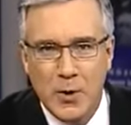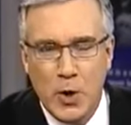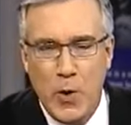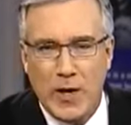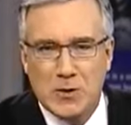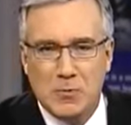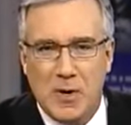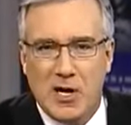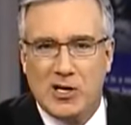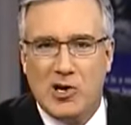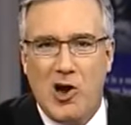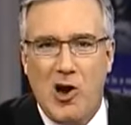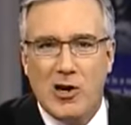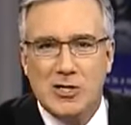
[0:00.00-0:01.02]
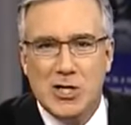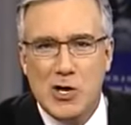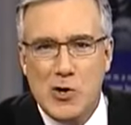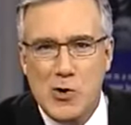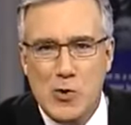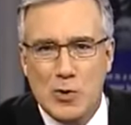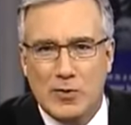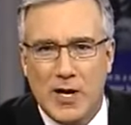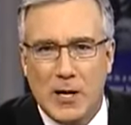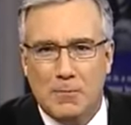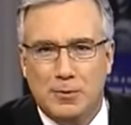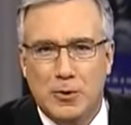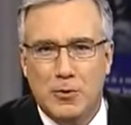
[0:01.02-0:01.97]
Who else but a cartoon
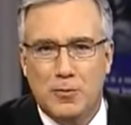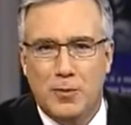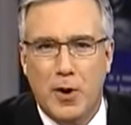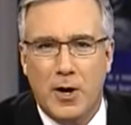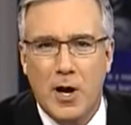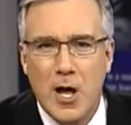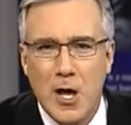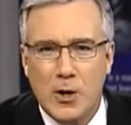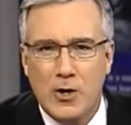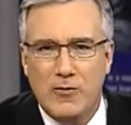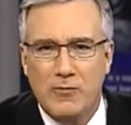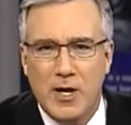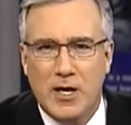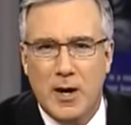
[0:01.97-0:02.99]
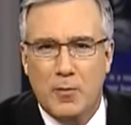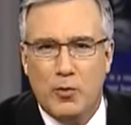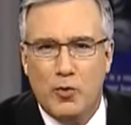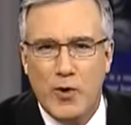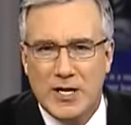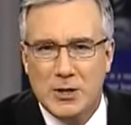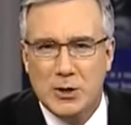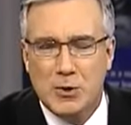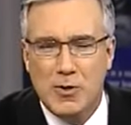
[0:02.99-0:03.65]
like Bloomberg could have become rich,